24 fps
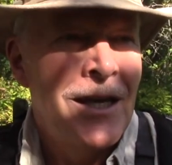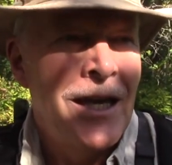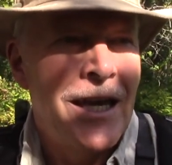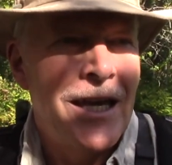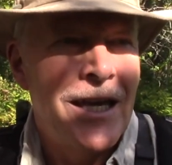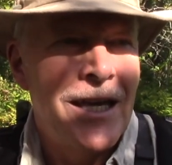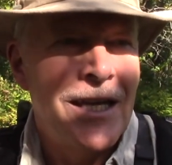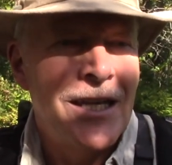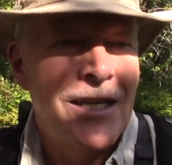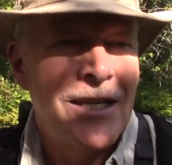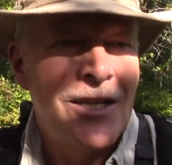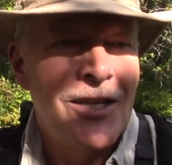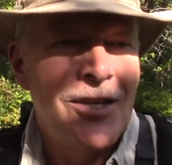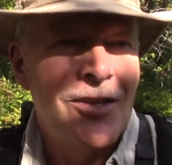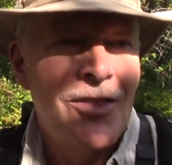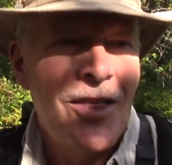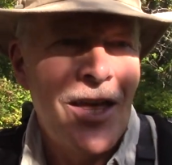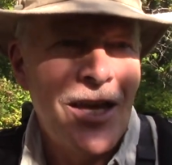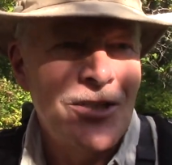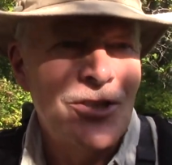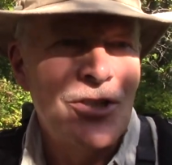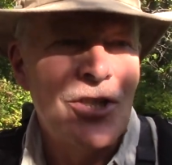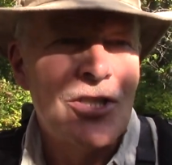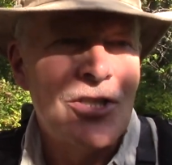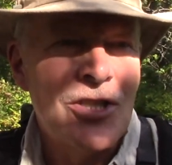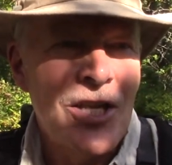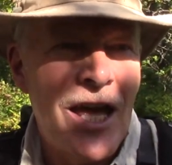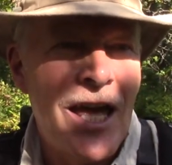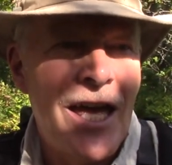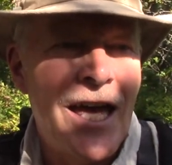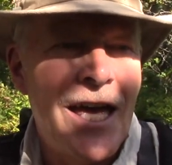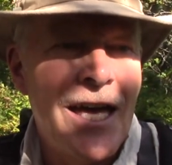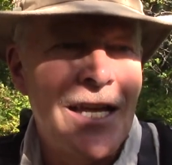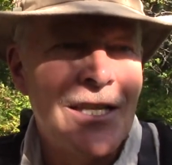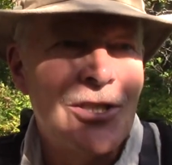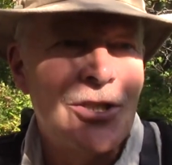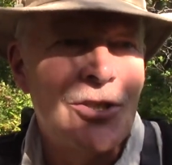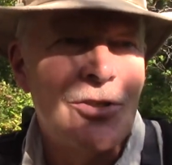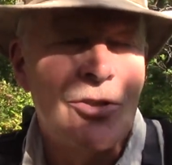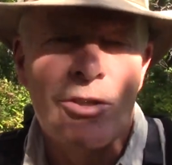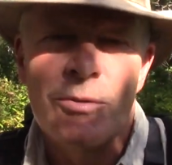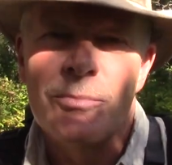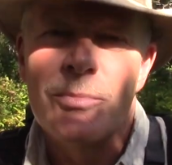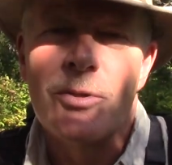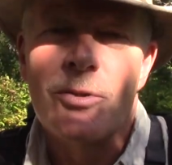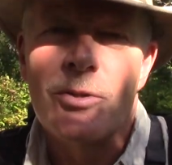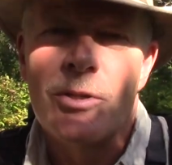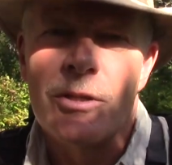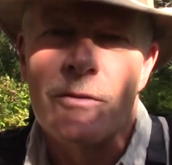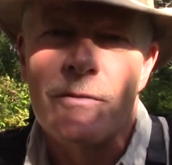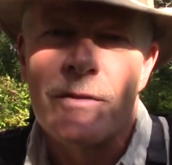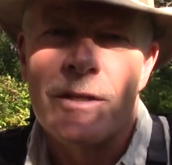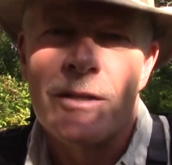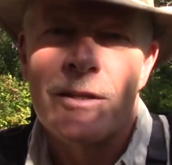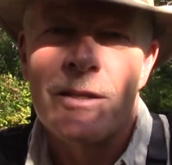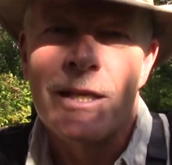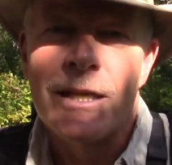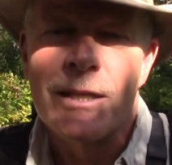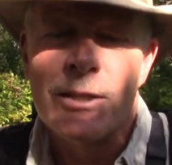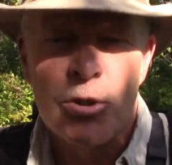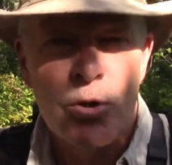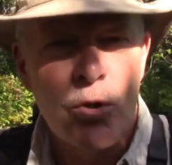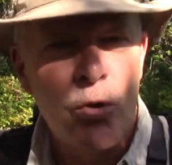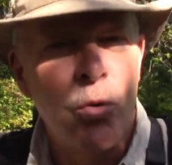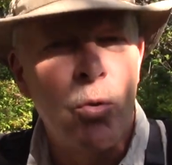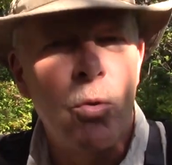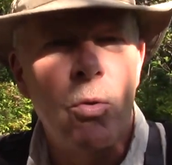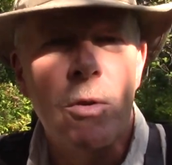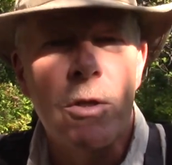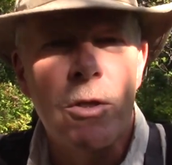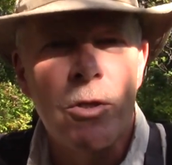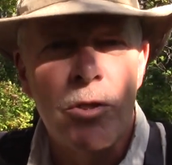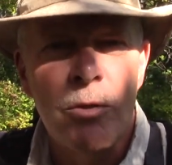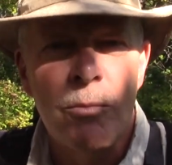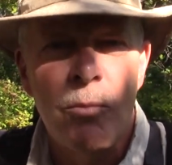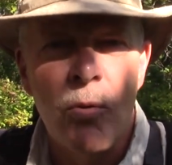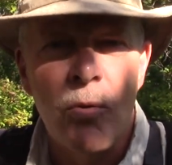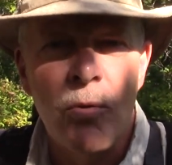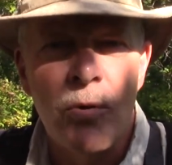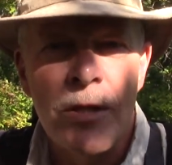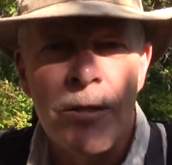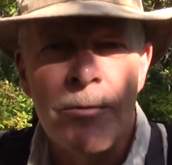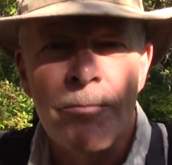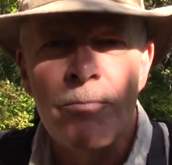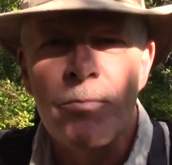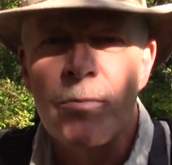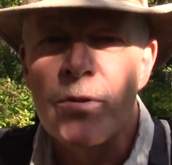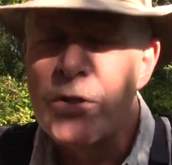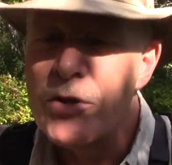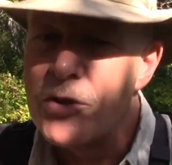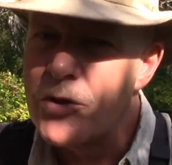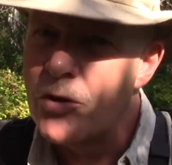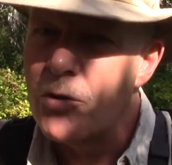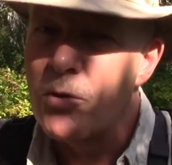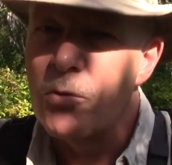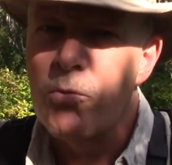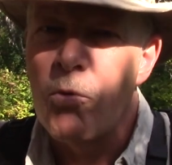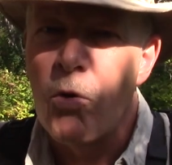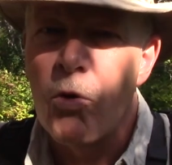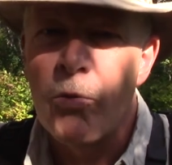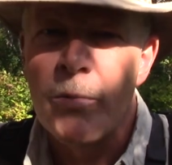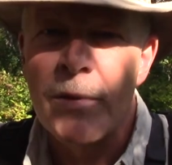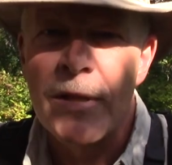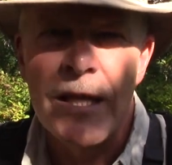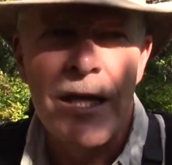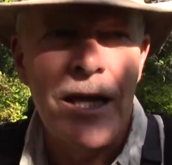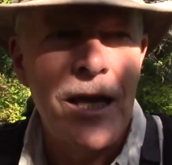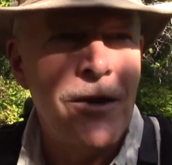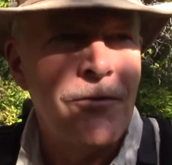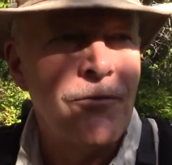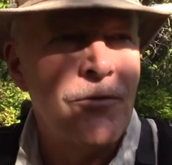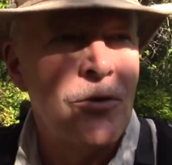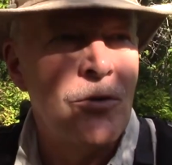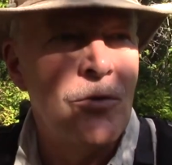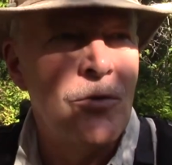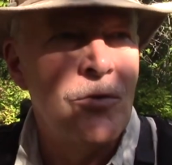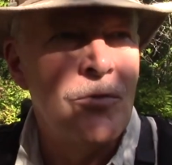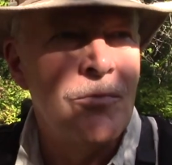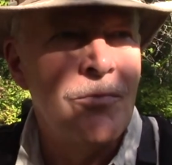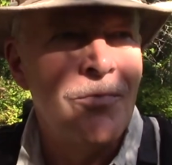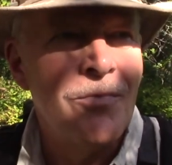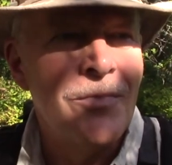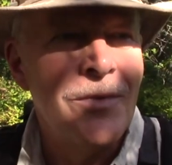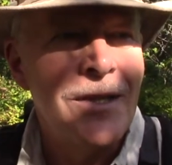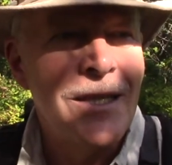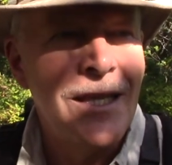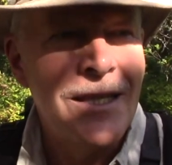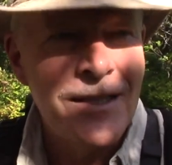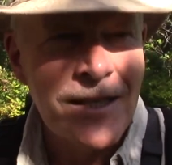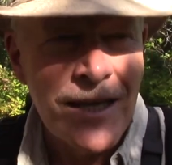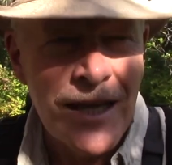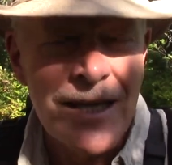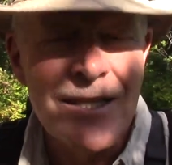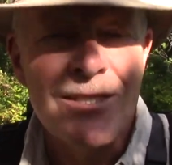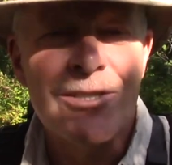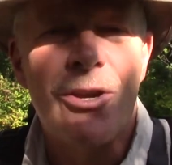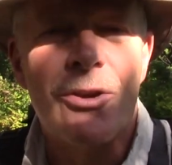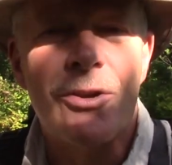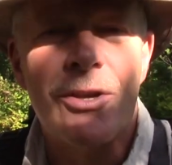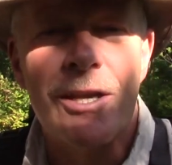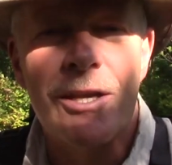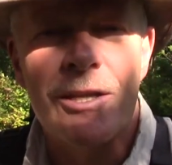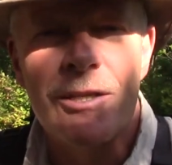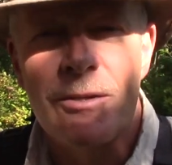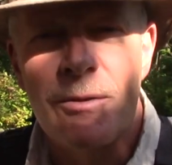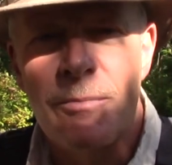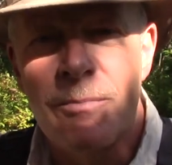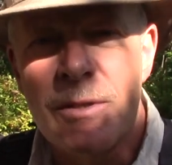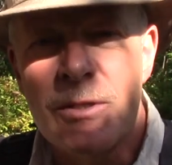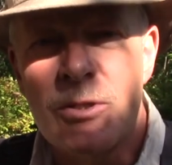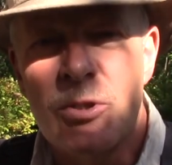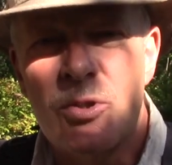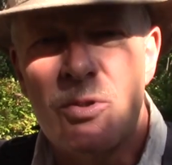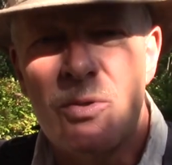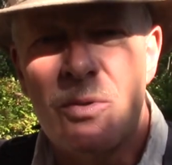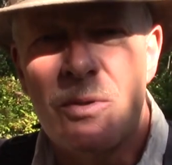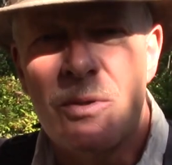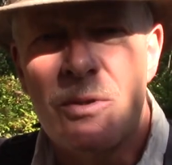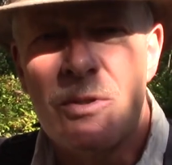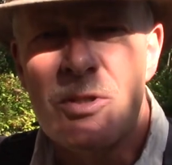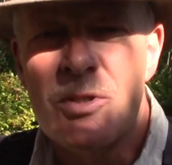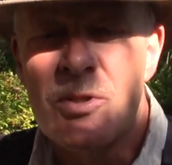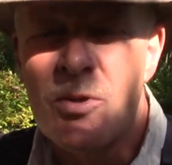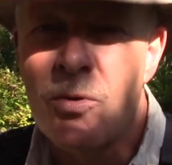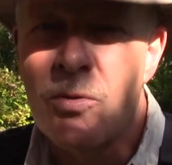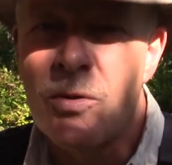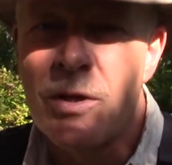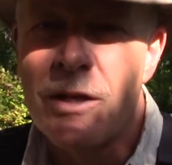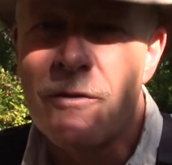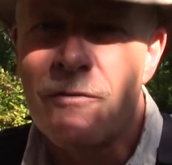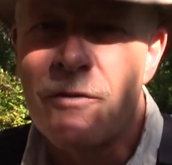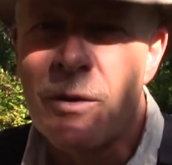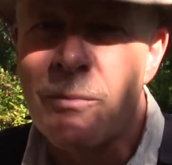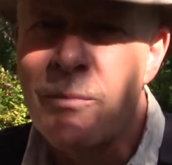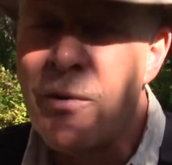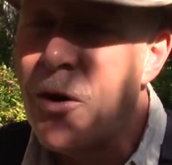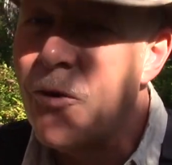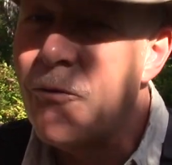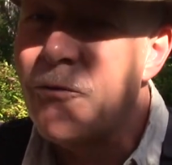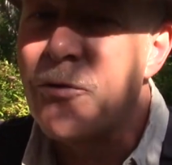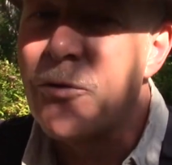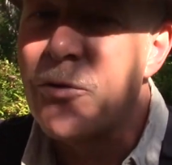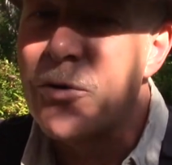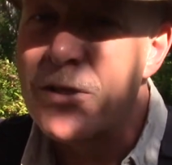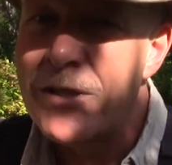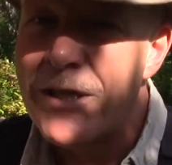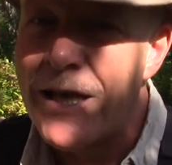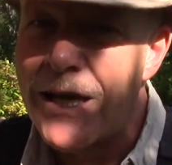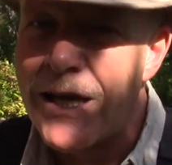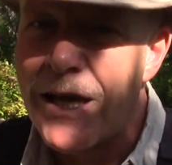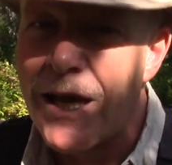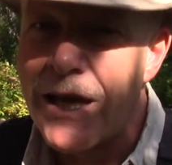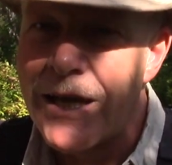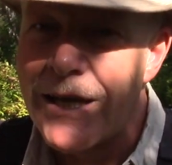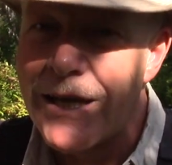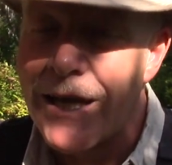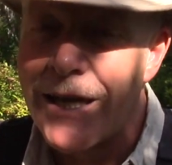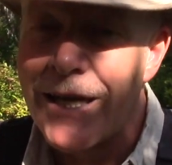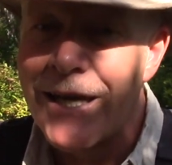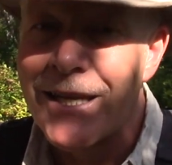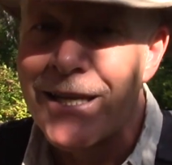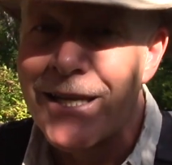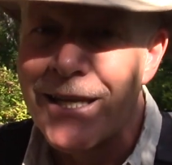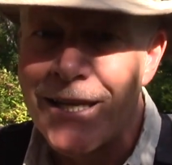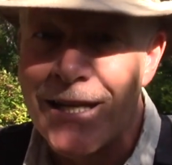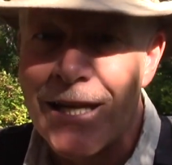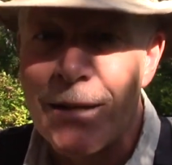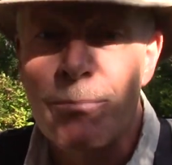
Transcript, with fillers: and that just adds to the beauty of it it's cool in the morning still warm in the afternoon the days are getting a bit shorter so if I'm out for a day hike I get to get